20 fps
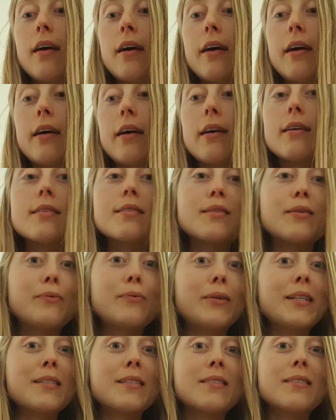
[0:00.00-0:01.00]
Uh,
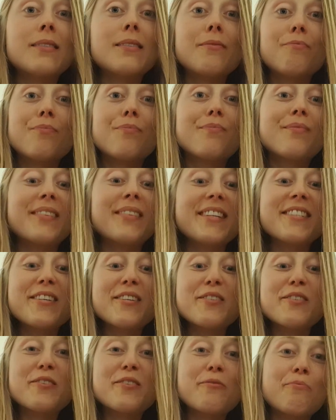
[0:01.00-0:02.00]
so it's, it's
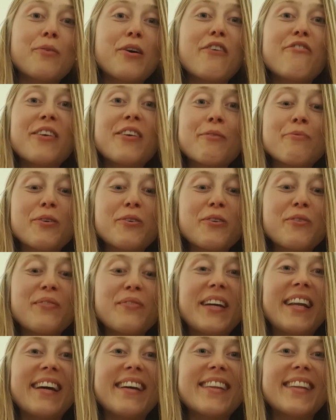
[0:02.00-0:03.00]
just a perfect mono
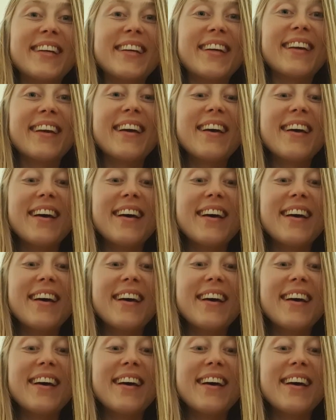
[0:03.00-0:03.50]
I think.